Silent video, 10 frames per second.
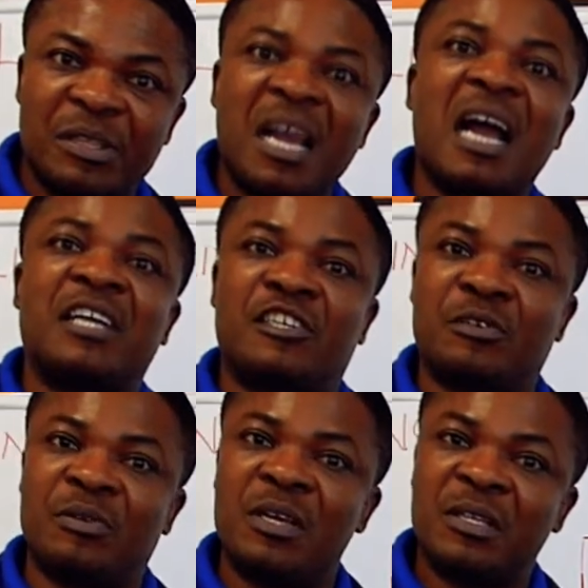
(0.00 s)
the
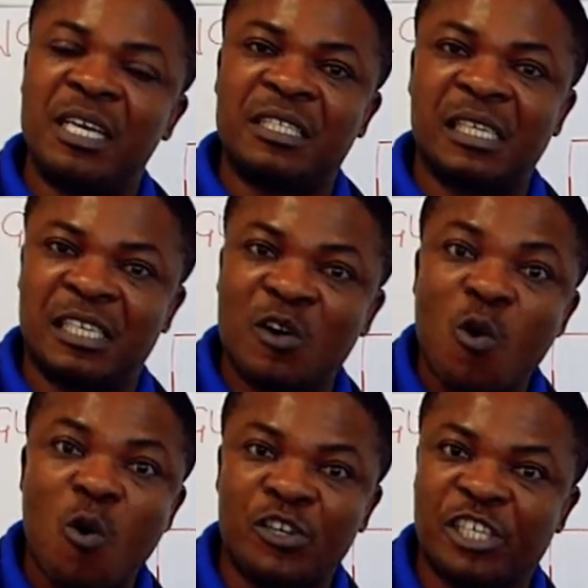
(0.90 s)
IQ, the intelligent
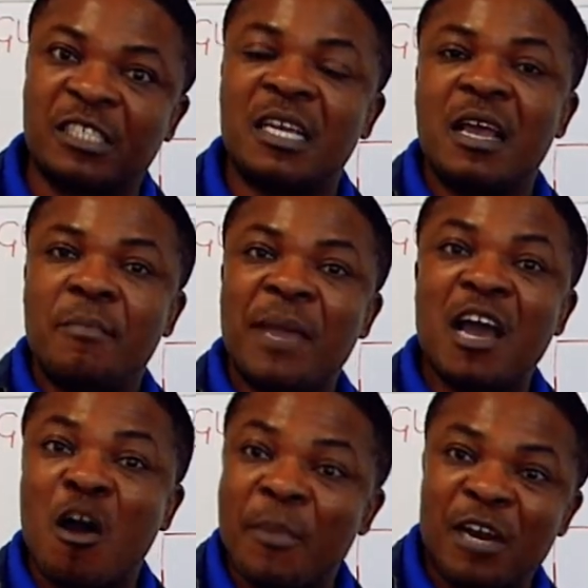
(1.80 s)
quotient, may
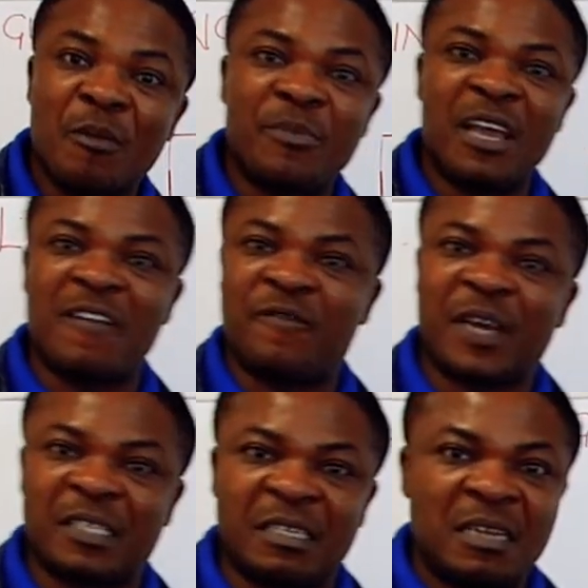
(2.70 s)
or may not be
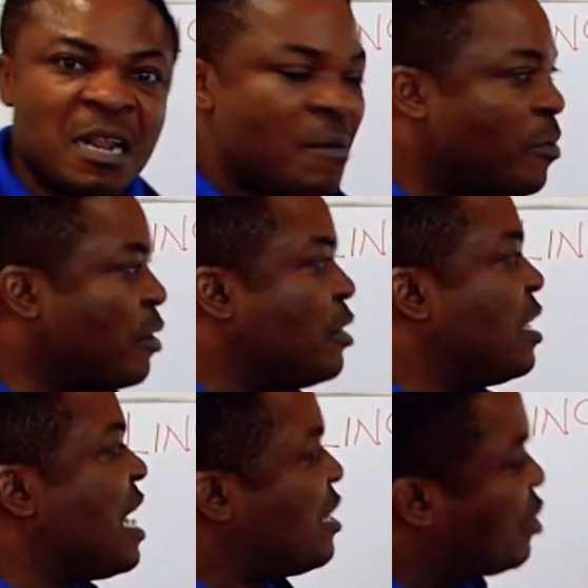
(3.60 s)
affected. But
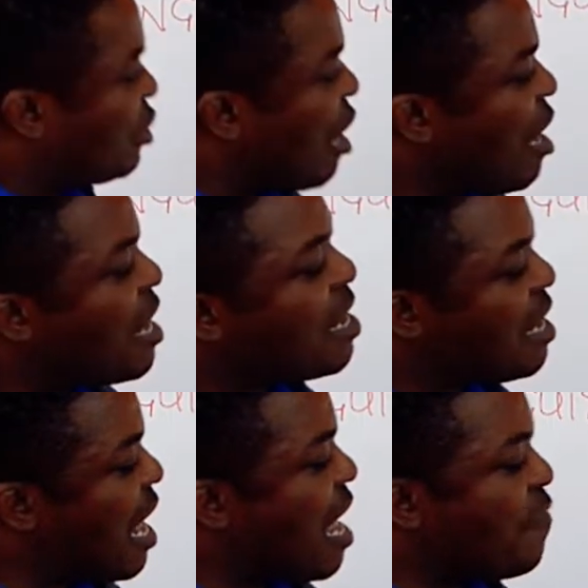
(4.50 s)
the entire
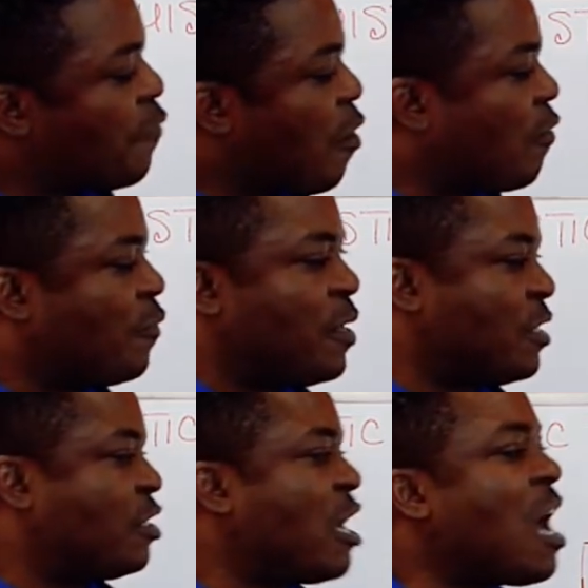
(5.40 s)
life of
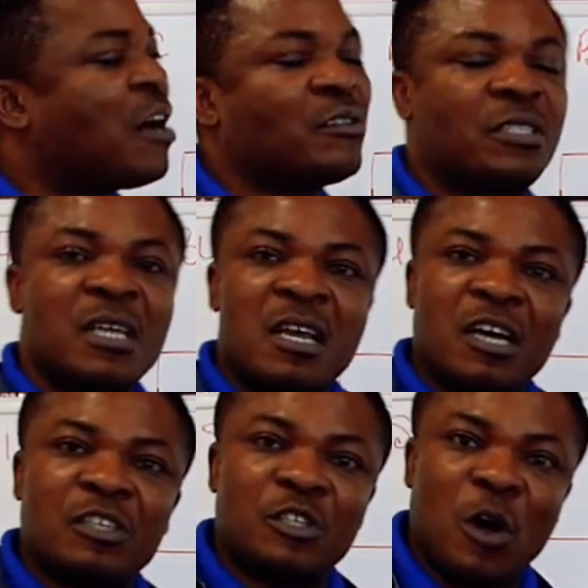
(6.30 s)
the child's
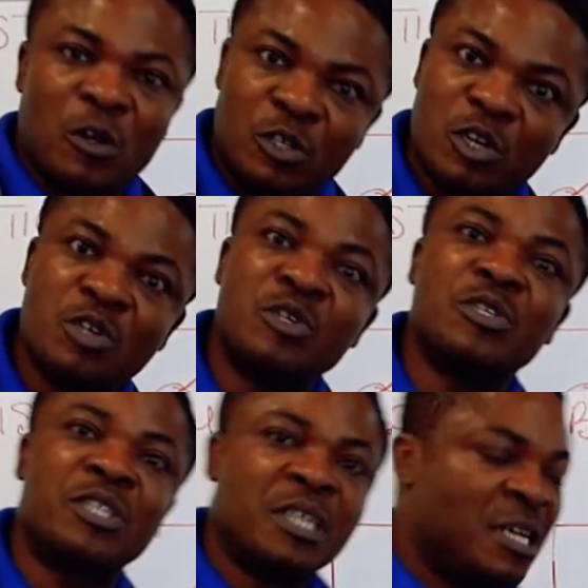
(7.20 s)
adulthood,